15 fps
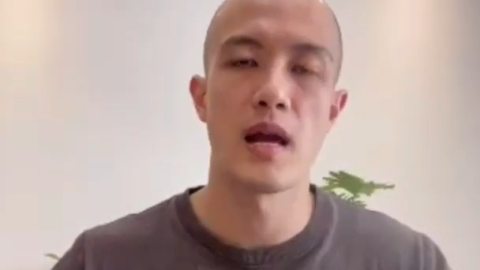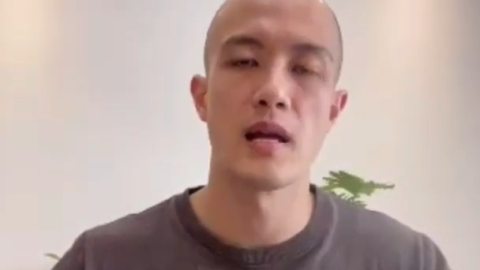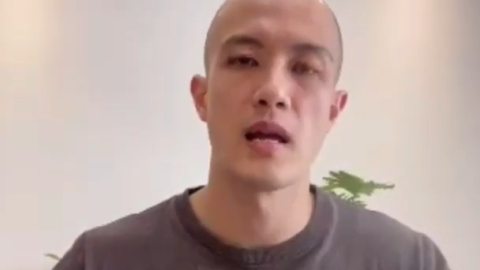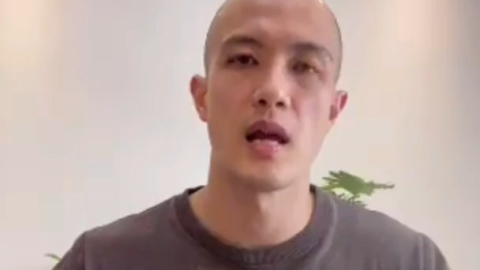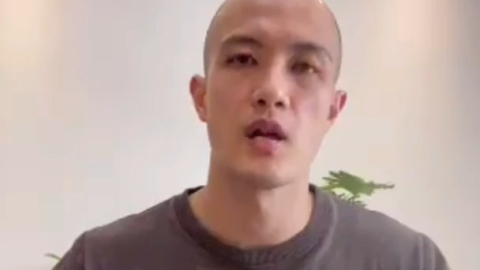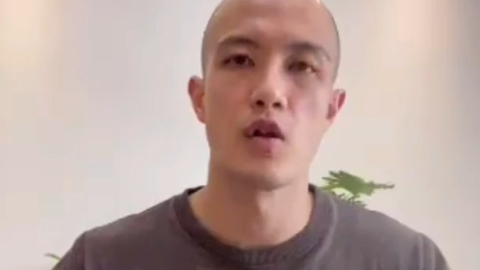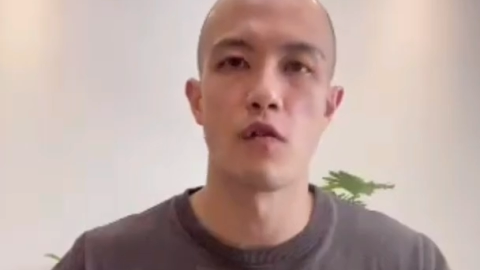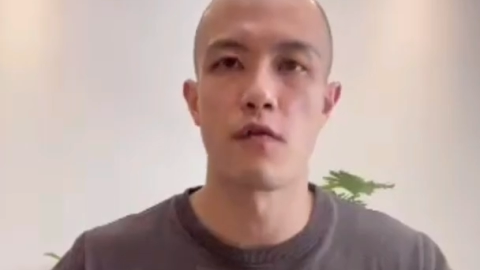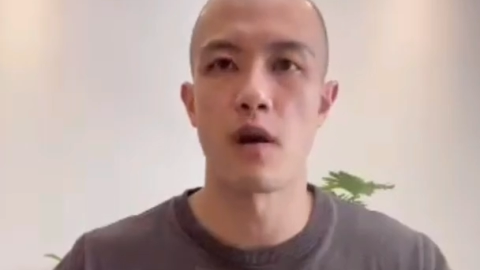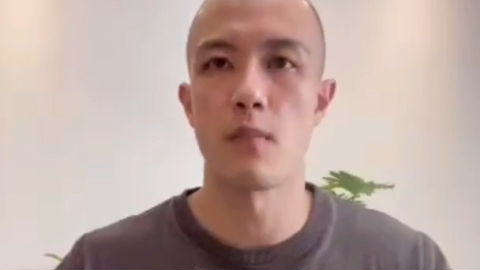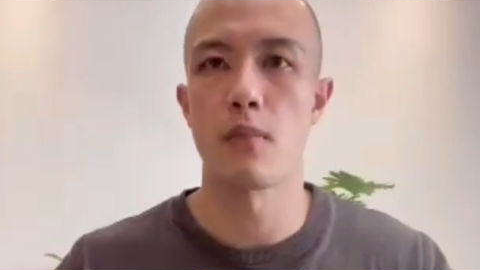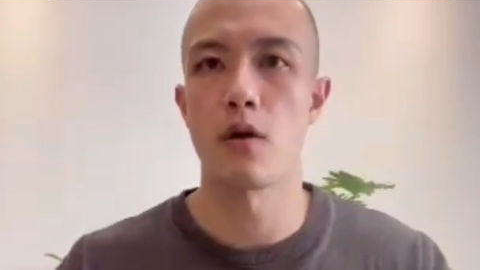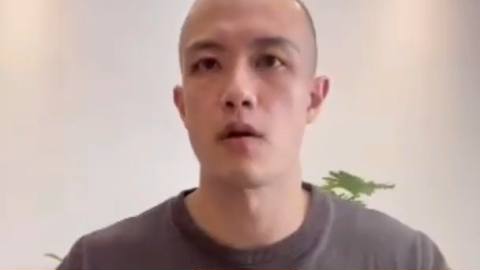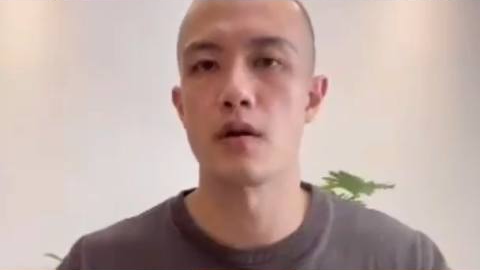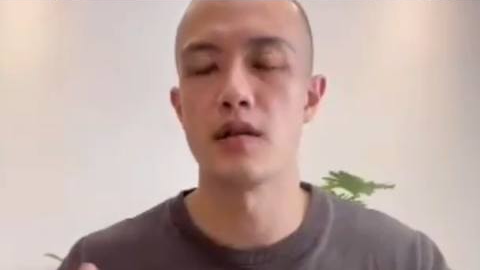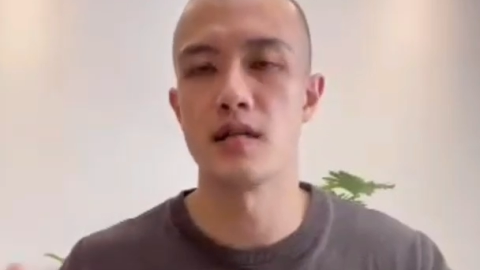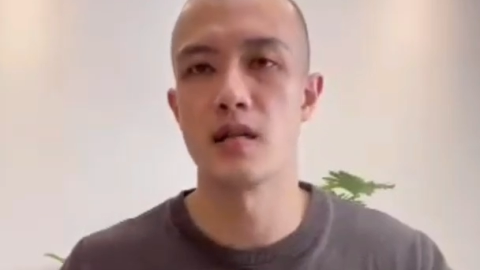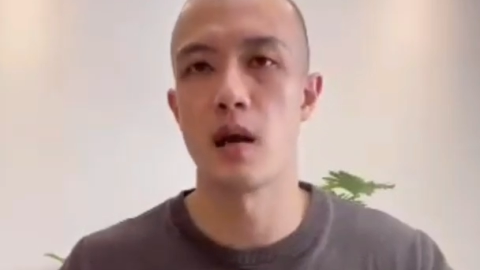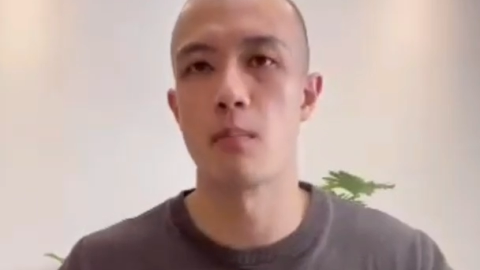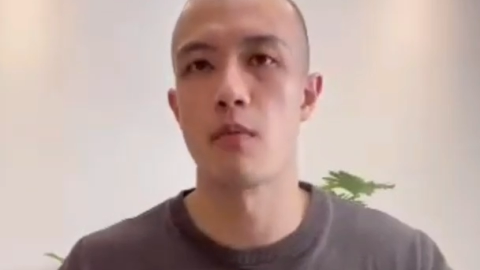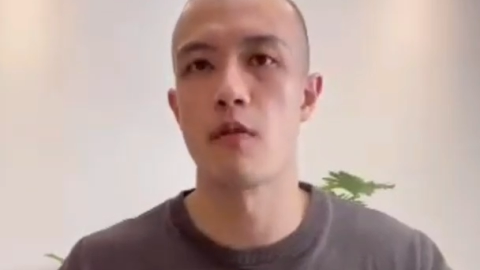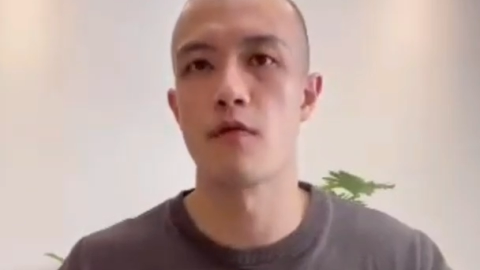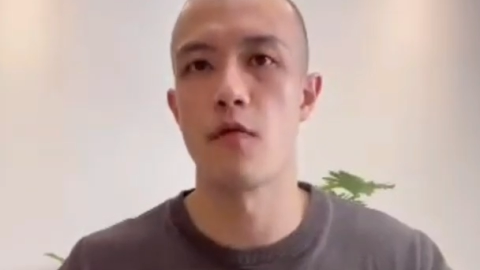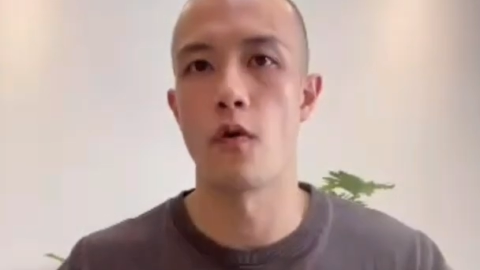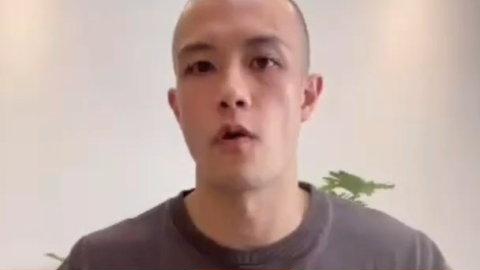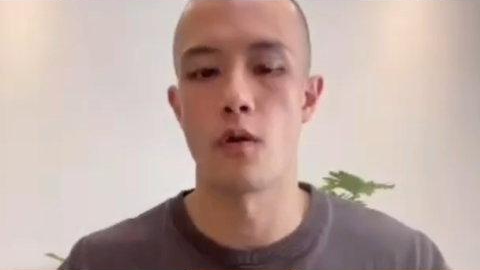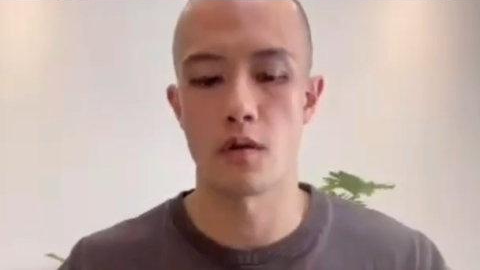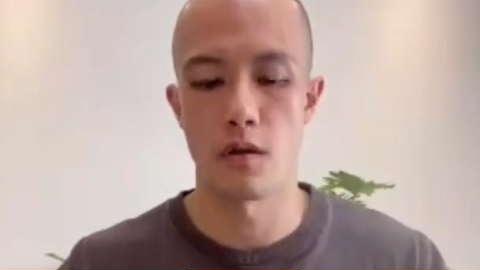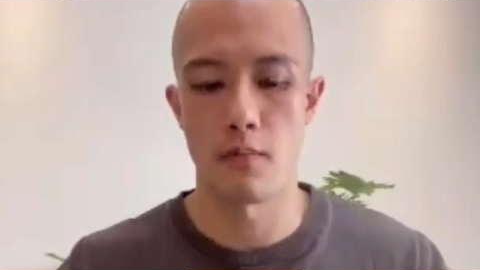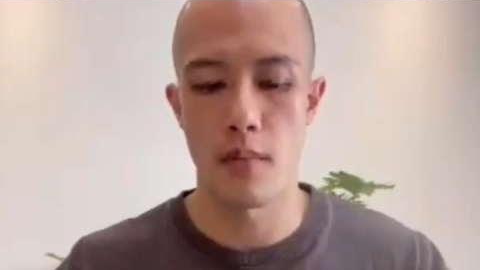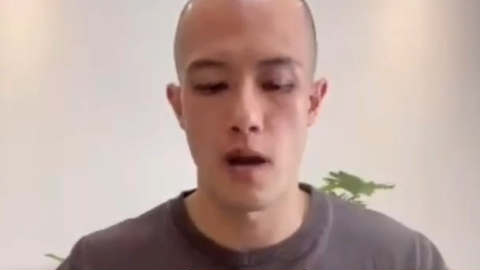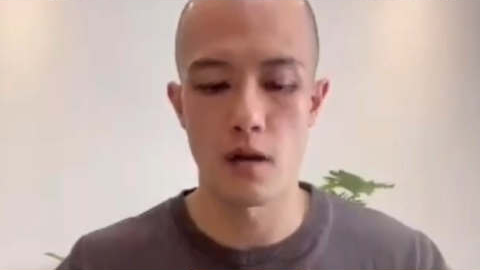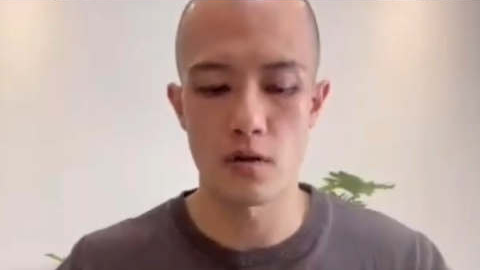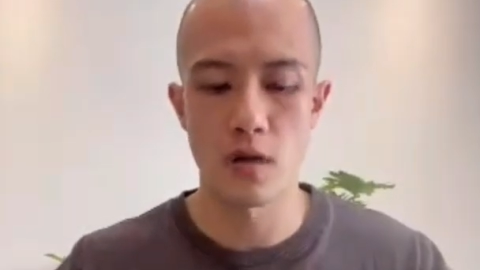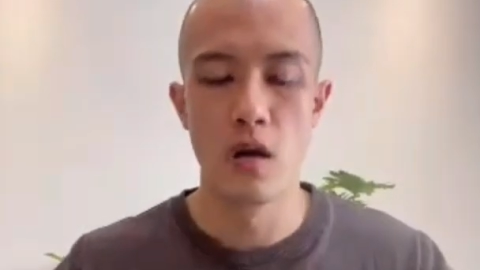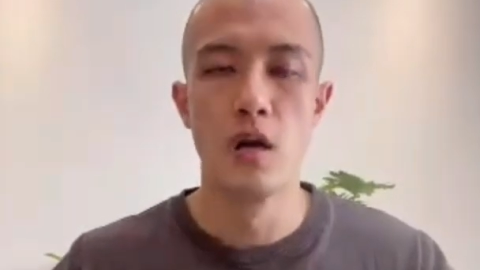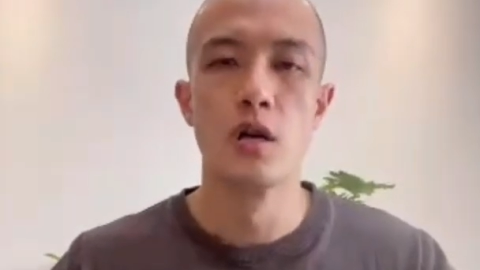and then November, December for the males.